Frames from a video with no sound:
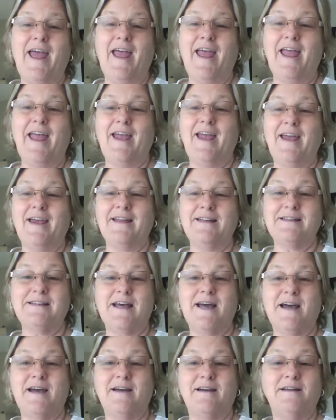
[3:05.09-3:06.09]
And
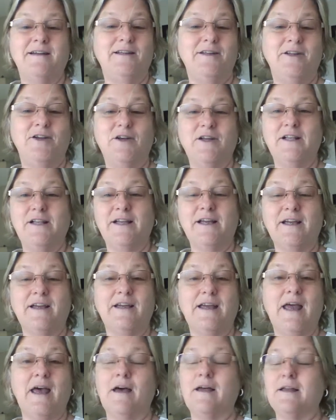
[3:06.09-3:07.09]
uh, you can
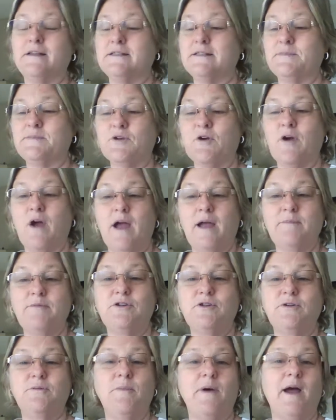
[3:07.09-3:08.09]
click uh, subscribe
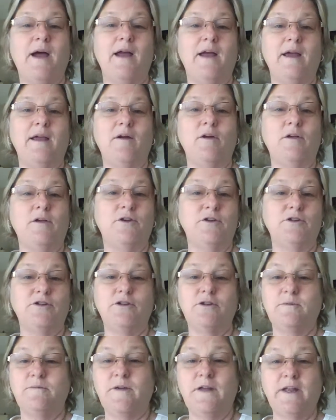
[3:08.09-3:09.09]
to my
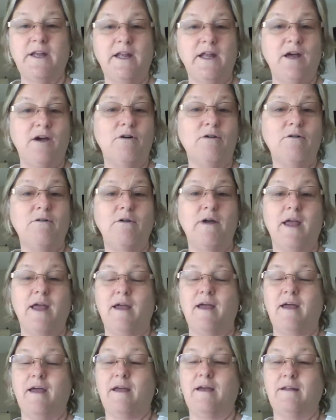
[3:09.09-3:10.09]
YouTube video
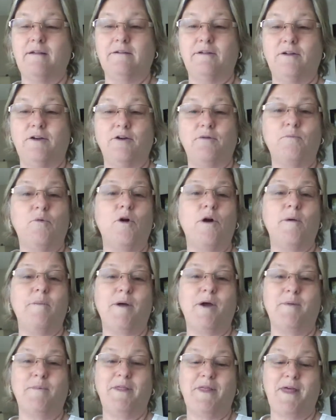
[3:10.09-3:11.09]
and learn more
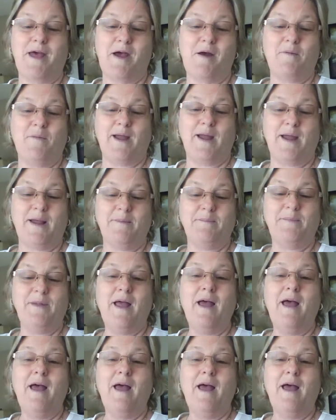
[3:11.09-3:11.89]
about me that way.